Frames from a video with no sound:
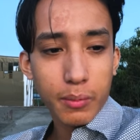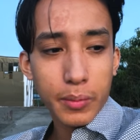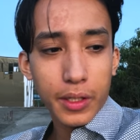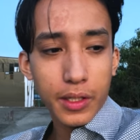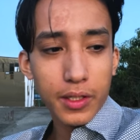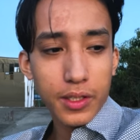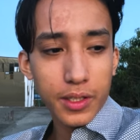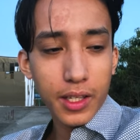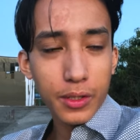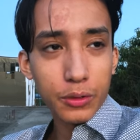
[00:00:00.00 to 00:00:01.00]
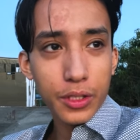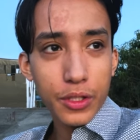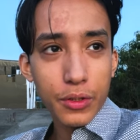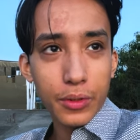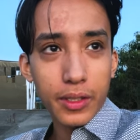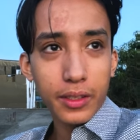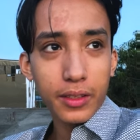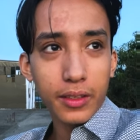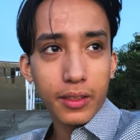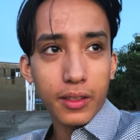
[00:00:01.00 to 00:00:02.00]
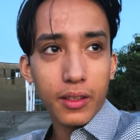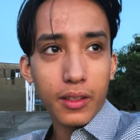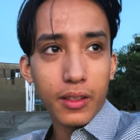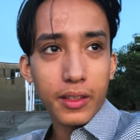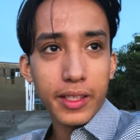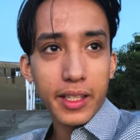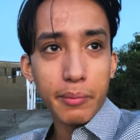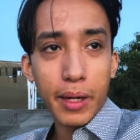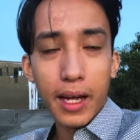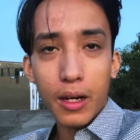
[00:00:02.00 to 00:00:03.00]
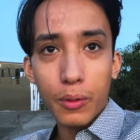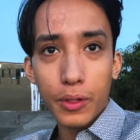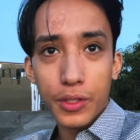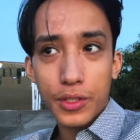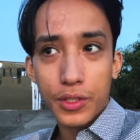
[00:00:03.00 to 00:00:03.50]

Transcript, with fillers: Because not only do you get empowered